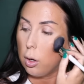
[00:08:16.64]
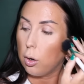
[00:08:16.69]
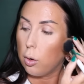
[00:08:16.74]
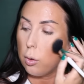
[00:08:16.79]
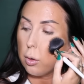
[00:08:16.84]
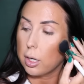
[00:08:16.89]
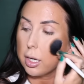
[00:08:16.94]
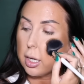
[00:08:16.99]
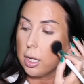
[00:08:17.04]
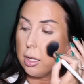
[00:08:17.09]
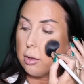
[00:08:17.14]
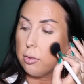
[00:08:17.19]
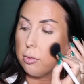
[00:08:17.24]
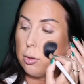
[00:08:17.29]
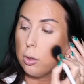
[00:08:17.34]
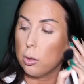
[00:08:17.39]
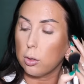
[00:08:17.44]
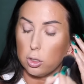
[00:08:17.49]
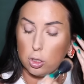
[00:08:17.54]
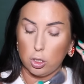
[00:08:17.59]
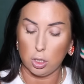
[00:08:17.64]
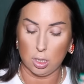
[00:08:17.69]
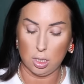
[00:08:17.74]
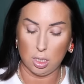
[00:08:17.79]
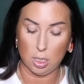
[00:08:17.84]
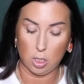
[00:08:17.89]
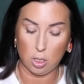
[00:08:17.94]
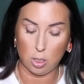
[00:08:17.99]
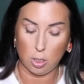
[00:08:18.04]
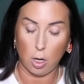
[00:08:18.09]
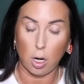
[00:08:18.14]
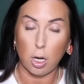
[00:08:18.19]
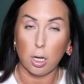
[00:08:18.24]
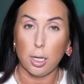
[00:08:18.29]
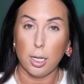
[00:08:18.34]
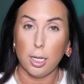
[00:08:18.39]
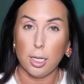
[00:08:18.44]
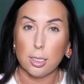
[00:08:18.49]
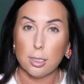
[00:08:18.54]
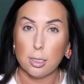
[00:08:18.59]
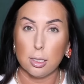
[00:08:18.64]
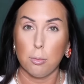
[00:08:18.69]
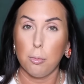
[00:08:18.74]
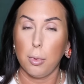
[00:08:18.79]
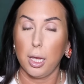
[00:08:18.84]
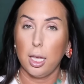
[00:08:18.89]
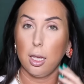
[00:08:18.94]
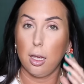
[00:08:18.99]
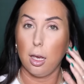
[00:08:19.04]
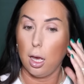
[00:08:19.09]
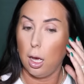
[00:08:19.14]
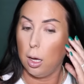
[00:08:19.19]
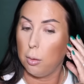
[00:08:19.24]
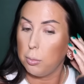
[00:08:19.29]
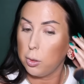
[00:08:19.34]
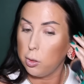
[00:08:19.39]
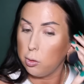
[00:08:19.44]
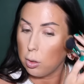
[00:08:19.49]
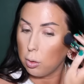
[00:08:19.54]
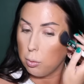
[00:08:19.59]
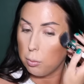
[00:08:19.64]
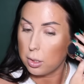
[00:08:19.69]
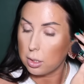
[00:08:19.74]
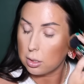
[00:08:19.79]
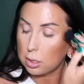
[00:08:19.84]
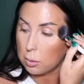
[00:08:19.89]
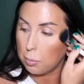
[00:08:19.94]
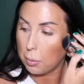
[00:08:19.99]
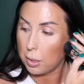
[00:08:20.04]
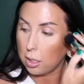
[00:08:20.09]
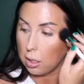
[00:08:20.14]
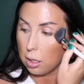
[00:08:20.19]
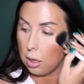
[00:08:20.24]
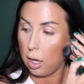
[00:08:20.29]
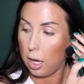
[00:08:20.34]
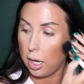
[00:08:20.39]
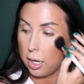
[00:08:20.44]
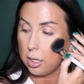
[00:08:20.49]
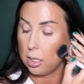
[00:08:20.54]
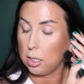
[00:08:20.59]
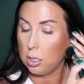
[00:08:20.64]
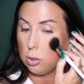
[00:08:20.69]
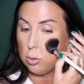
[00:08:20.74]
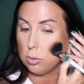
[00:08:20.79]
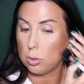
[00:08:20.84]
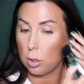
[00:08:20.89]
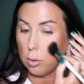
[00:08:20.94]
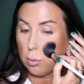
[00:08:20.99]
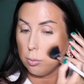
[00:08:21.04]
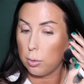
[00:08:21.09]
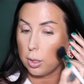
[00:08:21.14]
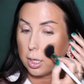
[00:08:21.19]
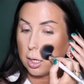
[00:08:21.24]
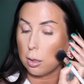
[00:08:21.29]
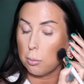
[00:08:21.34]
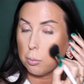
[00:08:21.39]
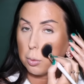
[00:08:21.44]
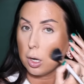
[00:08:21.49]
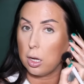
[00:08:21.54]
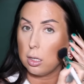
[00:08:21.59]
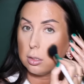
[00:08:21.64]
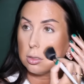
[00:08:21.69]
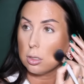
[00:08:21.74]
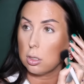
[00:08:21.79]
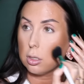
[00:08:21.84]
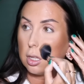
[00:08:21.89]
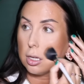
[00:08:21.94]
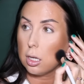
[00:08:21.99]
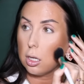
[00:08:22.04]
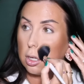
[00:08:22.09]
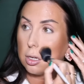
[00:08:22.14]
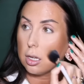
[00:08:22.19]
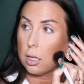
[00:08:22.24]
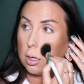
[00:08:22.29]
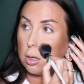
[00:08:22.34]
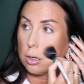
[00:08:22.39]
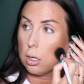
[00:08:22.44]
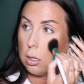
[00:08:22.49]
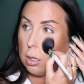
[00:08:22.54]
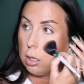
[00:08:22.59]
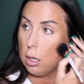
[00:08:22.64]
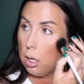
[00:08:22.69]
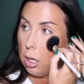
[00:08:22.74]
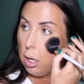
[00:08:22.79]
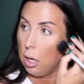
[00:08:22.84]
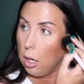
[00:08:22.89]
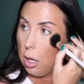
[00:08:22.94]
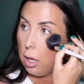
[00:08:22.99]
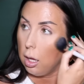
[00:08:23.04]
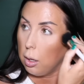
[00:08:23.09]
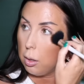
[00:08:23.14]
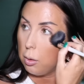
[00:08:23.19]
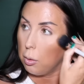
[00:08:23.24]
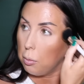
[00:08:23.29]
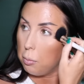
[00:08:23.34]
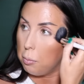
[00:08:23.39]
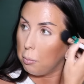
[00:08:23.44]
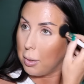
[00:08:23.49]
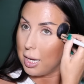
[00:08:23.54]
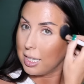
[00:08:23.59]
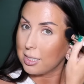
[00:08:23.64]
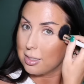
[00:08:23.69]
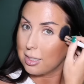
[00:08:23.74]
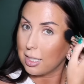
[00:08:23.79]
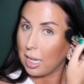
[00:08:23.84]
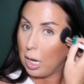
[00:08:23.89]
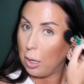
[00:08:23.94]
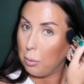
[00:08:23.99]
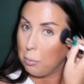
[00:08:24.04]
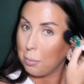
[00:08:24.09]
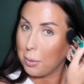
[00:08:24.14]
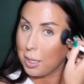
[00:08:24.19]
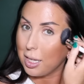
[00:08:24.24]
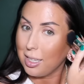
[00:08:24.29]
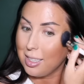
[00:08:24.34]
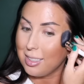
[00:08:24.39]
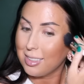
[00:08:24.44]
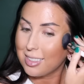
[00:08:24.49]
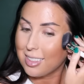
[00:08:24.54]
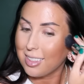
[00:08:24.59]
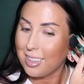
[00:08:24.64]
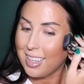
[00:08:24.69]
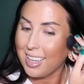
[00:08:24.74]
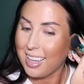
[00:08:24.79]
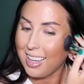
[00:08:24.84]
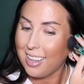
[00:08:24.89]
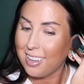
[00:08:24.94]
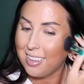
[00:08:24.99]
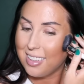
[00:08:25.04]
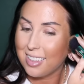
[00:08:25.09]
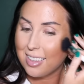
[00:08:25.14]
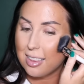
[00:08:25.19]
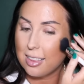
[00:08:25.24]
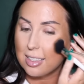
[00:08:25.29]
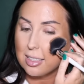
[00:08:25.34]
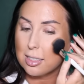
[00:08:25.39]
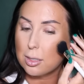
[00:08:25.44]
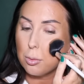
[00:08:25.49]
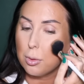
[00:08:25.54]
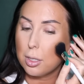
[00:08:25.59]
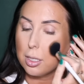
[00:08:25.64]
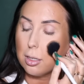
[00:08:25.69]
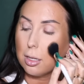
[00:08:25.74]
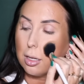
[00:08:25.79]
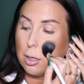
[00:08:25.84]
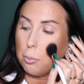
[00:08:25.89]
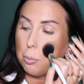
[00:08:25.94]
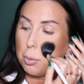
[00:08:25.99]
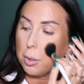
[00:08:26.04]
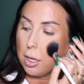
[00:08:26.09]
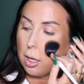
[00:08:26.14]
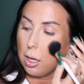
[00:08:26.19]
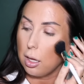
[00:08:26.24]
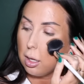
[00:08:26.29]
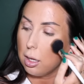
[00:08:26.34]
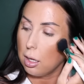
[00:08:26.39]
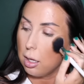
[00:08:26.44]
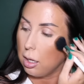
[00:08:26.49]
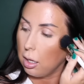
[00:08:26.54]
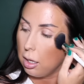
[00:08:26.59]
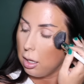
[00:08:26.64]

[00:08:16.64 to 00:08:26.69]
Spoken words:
or if you're just starting into makeup, you don't want to spend a lot and you don't want a bronzer that you're going to mess up easily, this one could be